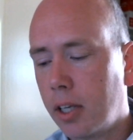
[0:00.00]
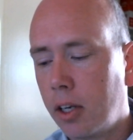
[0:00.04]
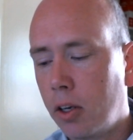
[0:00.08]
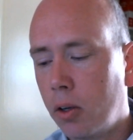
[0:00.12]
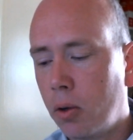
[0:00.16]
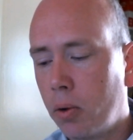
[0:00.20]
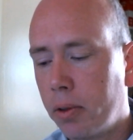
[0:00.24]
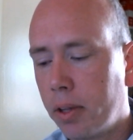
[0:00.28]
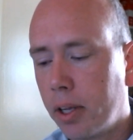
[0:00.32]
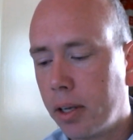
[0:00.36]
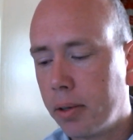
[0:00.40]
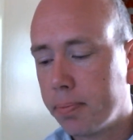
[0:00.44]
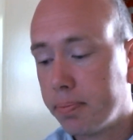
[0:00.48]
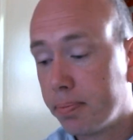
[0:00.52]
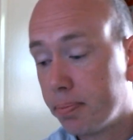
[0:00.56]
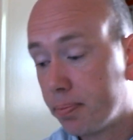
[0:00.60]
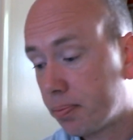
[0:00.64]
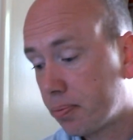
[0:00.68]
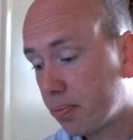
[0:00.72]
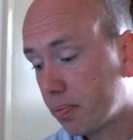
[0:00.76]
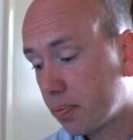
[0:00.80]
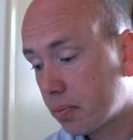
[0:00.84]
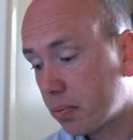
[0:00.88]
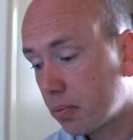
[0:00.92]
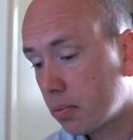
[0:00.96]
know that.
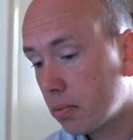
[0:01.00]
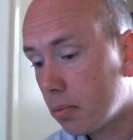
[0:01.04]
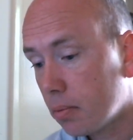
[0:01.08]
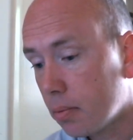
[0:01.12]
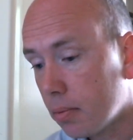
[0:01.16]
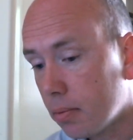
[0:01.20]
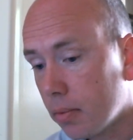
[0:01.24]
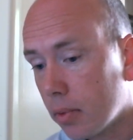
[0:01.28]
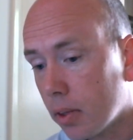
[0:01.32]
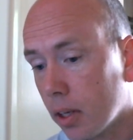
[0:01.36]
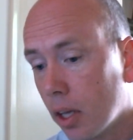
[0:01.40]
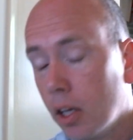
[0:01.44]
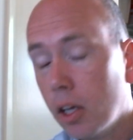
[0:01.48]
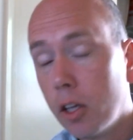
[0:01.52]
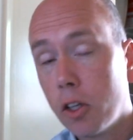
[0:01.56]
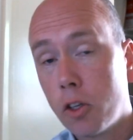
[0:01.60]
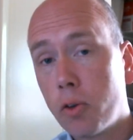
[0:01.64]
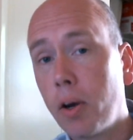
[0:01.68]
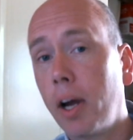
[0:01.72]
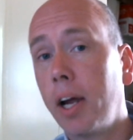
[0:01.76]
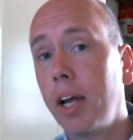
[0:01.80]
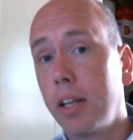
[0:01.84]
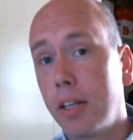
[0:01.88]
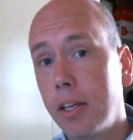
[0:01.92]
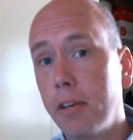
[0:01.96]

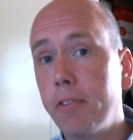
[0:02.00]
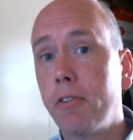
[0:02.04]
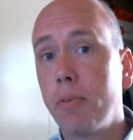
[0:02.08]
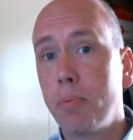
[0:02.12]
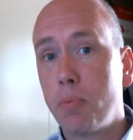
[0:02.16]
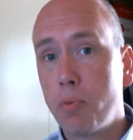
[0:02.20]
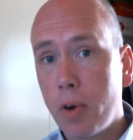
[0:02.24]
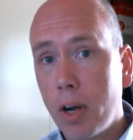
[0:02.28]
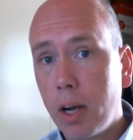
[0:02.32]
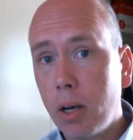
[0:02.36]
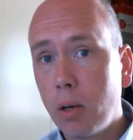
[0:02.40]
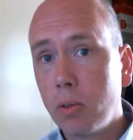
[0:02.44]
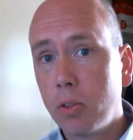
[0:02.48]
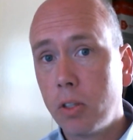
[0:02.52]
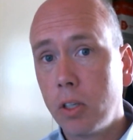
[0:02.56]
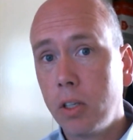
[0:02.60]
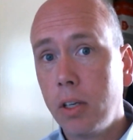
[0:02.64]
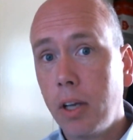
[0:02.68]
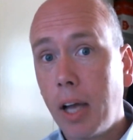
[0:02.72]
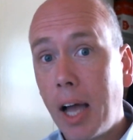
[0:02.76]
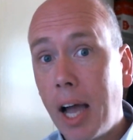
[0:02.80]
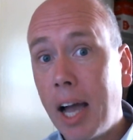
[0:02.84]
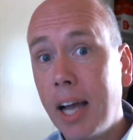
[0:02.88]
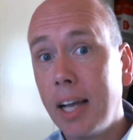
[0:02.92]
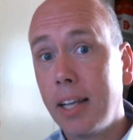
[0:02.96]
Try a different browser.
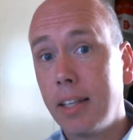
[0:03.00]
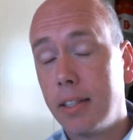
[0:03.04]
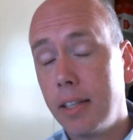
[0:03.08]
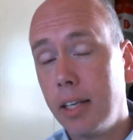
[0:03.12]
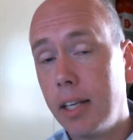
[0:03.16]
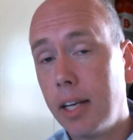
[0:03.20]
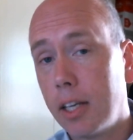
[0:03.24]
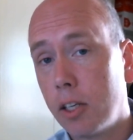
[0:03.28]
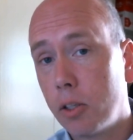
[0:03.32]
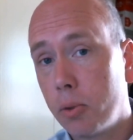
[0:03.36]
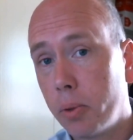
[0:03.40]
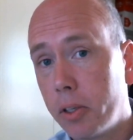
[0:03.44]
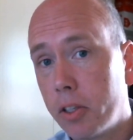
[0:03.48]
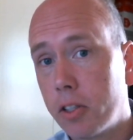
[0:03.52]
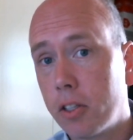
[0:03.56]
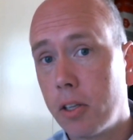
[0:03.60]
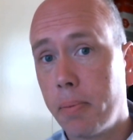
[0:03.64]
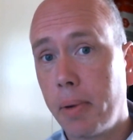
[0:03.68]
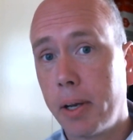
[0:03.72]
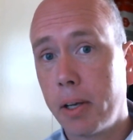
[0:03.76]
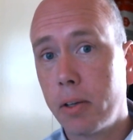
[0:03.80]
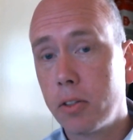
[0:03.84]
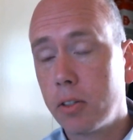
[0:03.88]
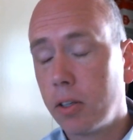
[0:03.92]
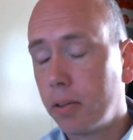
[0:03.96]
I did. I switched to
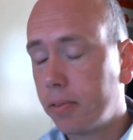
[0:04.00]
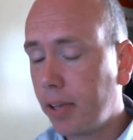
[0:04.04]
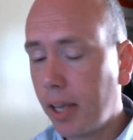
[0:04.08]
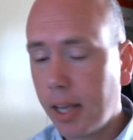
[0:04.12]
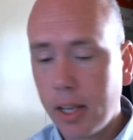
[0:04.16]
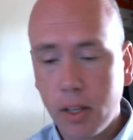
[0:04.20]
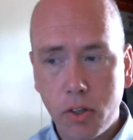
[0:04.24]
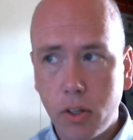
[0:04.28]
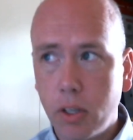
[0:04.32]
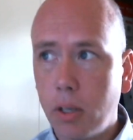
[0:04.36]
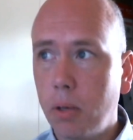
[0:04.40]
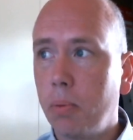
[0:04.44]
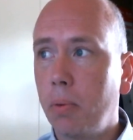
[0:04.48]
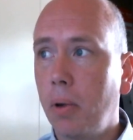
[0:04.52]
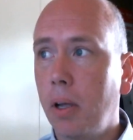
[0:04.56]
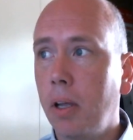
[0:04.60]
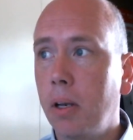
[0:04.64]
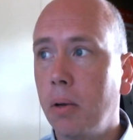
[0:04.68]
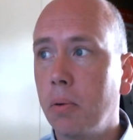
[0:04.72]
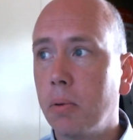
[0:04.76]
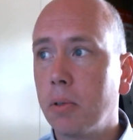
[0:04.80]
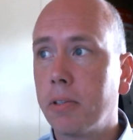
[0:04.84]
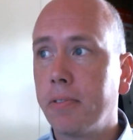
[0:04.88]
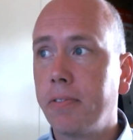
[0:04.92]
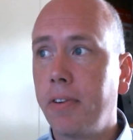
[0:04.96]
Microsoft Edge and
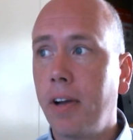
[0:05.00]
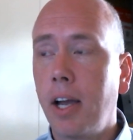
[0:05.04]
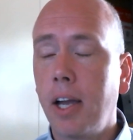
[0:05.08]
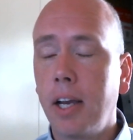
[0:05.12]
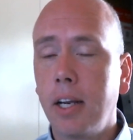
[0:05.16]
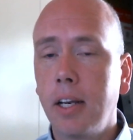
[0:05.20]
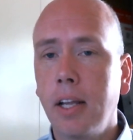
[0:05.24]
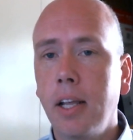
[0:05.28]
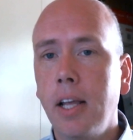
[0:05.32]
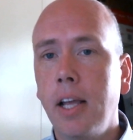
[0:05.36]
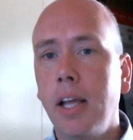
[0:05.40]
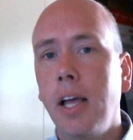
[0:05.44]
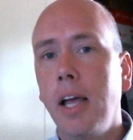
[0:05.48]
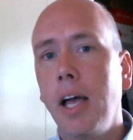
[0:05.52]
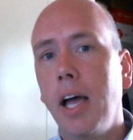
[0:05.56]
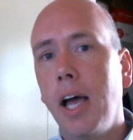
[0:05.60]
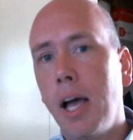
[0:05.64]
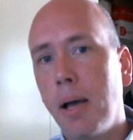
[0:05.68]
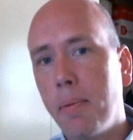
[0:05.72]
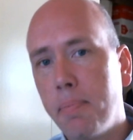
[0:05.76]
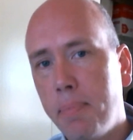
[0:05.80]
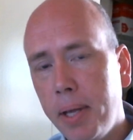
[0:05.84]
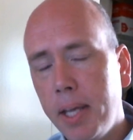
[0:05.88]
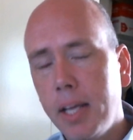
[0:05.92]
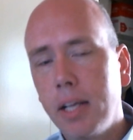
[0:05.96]
it was fine.
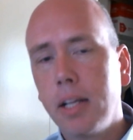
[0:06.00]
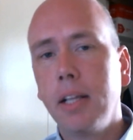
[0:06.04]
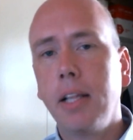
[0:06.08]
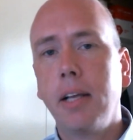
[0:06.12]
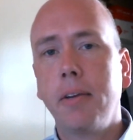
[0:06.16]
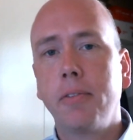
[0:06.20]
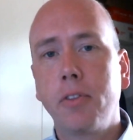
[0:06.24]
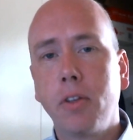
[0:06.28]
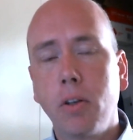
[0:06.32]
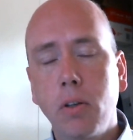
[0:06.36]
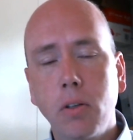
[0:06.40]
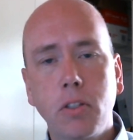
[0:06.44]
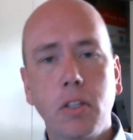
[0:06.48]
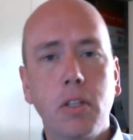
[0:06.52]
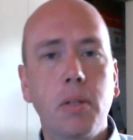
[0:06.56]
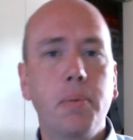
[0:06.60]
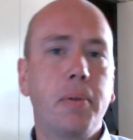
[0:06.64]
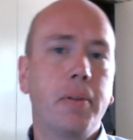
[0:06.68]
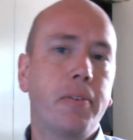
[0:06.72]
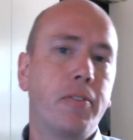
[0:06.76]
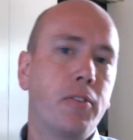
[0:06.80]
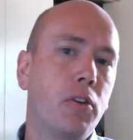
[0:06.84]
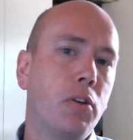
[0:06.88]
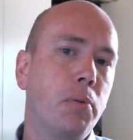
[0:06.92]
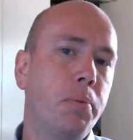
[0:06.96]
Beagle, I've talked to them. They
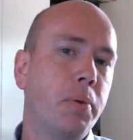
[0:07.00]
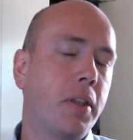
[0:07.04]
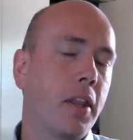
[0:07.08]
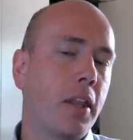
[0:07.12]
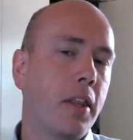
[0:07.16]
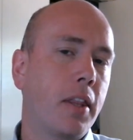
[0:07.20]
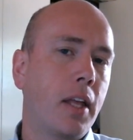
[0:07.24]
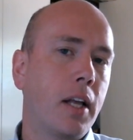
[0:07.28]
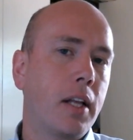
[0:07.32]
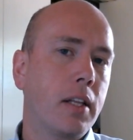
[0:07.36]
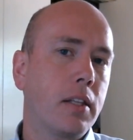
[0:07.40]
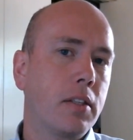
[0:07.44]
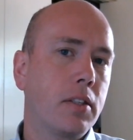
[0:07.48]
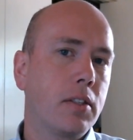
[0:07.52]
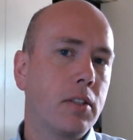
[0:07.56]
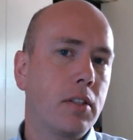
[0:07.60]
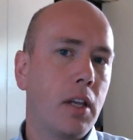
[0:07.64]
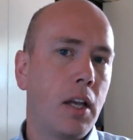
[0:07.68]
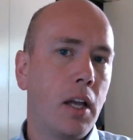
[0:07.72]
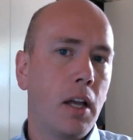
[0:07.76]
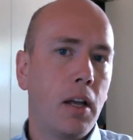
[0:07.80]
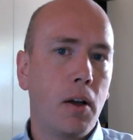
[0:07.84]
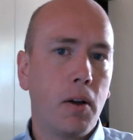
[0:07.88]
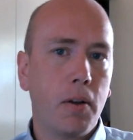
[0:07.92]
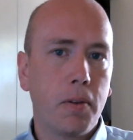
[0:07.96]
told me that that's
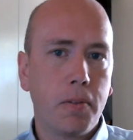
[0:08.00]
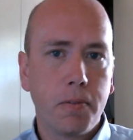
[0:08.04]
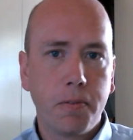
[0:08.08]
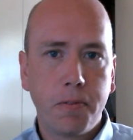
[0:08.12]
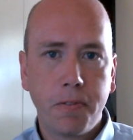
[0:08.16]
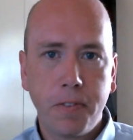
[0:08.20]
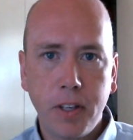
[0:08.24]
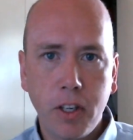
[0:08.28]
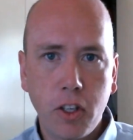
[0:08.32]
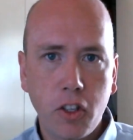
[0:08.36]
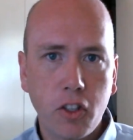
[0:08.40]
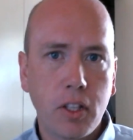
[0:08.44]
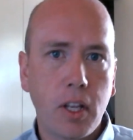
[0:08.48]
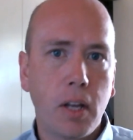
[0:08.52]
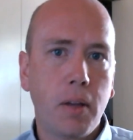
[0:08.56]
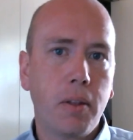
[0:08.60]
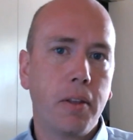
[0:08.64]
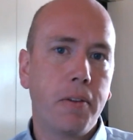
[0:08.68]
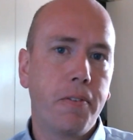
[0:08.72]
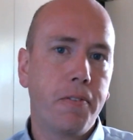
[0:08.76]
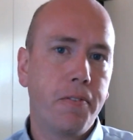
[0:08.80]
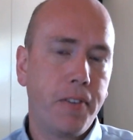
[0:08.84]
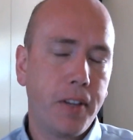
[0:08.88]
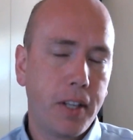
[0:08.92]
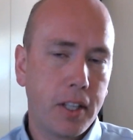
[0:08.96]
finished now. They
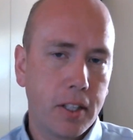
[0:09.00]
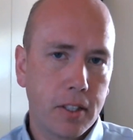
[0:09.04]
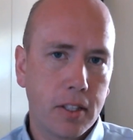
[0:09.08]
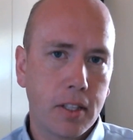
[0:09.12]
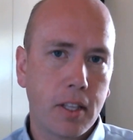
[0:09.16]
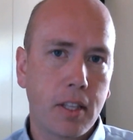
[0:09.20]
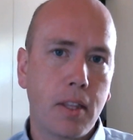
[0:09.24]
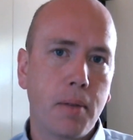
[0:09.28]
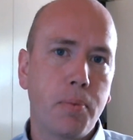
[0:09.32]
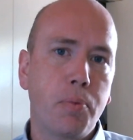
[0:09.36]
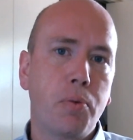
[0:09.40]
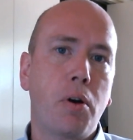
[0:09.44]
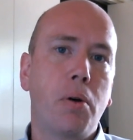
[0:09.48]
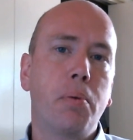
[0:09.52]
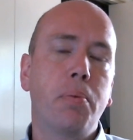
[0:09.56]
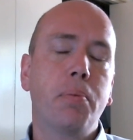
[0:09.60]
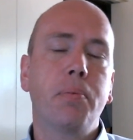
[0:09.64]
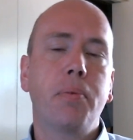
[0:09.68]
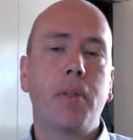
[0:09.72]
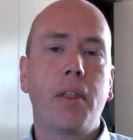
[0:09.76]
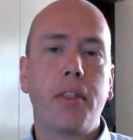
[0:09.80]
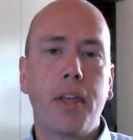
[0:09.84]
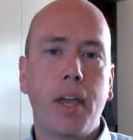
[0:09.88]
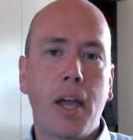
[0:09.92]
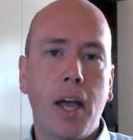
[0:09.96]
fixed the problem
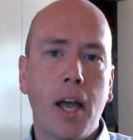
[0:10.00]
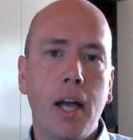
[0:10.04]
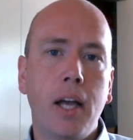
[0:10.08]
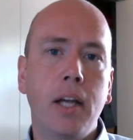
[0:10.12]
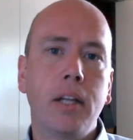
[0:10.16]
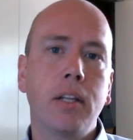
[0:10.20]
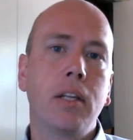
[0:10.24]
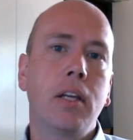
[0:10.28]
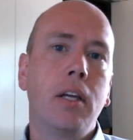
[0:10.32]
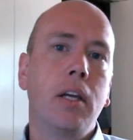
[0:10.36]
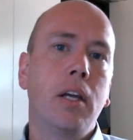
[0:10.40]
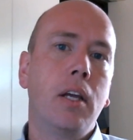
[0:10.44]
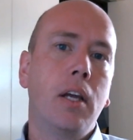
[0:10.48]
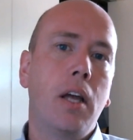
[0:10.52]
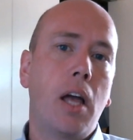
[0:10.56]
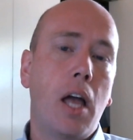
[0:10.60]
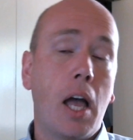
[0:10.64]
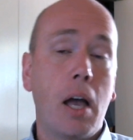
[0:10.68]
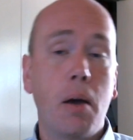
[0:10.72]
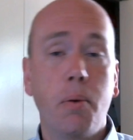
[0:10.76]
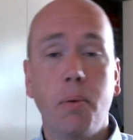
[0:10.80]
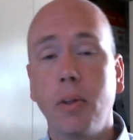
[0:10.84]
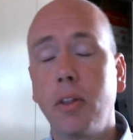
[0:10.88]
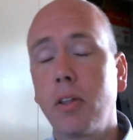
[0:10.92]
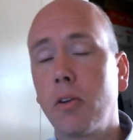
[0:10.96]
that they had
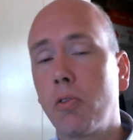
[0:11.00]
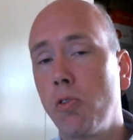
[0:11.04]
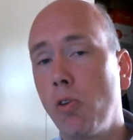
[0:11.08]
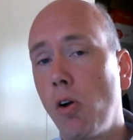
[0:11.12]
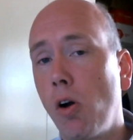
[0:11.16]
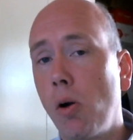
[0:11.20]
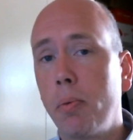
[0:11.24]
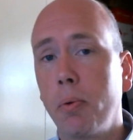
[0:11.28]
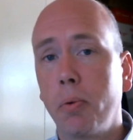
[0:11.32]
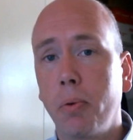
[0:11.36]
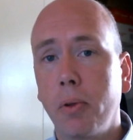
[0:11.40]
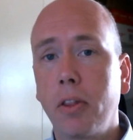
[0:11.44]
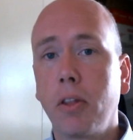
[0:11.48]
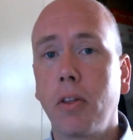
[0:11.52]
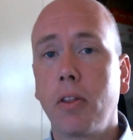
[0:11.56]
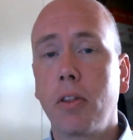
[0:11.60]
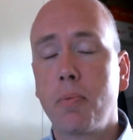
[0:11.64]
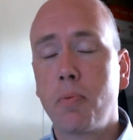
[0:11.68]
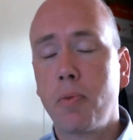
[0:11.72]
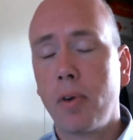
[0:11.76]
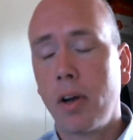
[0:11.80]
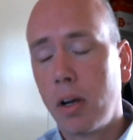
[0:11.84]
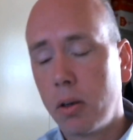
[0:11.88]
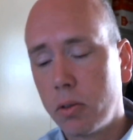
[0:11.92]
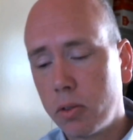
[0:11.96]
with Chrome and with the other
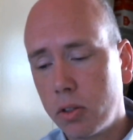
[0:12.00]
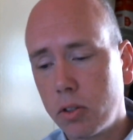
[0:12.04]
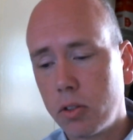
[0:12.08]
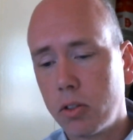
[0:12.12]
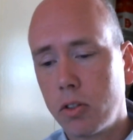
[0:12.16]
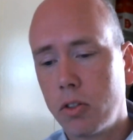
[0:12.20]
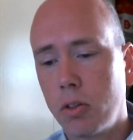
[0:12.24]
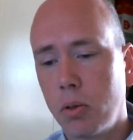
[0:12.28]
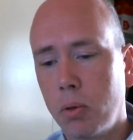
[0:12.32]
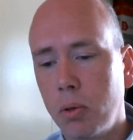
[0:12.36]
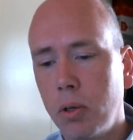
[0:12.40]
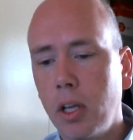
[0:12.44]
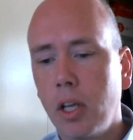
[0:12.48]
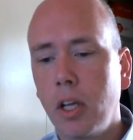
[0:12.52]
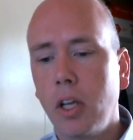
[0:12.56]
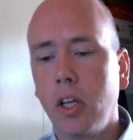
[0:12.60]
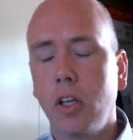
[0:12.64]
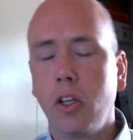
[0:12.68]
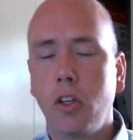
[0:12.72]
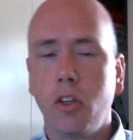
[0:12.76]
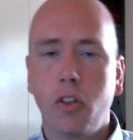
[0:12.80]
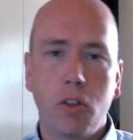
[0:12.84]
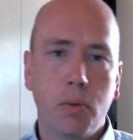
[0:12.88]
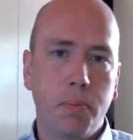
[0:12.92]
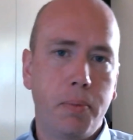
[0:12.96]
browsers, and so
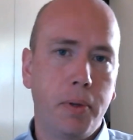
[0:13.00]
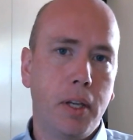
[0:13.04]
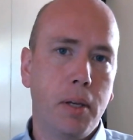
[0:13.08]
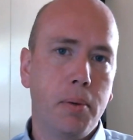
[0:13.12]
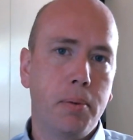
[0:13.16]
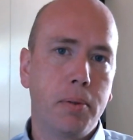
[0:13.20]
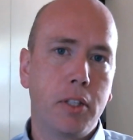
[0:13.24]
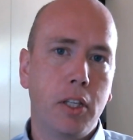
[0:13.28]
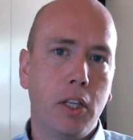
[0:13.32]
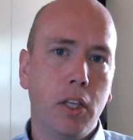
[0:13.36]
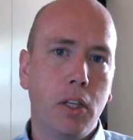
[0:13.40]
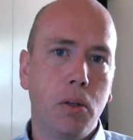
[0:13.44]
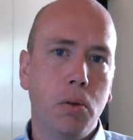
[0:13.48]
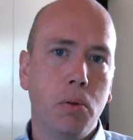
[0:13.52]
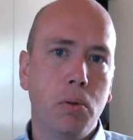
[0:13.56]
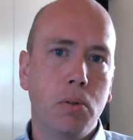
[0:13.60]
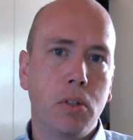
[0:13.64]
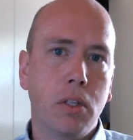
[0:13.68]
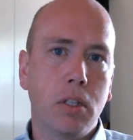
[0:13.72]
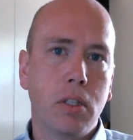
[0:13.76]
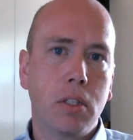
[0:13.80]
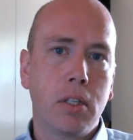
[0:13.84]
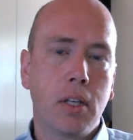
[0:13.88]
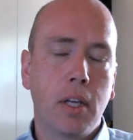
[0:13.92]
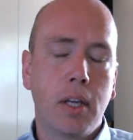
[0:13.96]
you should be able to use
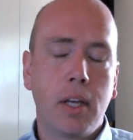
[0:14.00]
it.